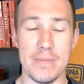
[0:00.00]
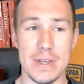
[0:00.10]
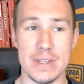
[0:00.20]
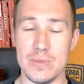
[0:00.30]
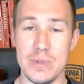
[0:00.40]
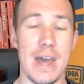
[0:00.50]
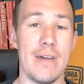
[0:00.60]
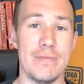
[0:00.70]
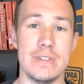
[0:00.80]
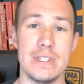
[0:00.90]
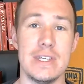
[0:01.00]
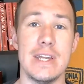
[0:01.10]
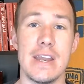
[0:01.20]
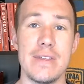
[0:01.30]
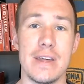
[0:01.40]
because we haven't seen
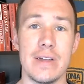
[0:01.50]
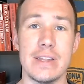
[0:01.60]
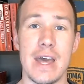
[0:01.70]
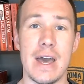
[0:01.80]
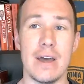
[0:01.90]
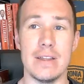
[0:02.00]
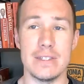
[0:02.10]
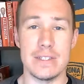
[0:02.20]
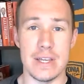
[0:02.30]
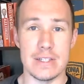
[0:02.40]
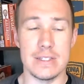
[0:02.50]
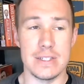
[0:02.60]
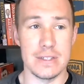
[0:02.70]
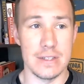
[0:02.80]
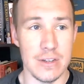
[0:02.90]
anything like that since,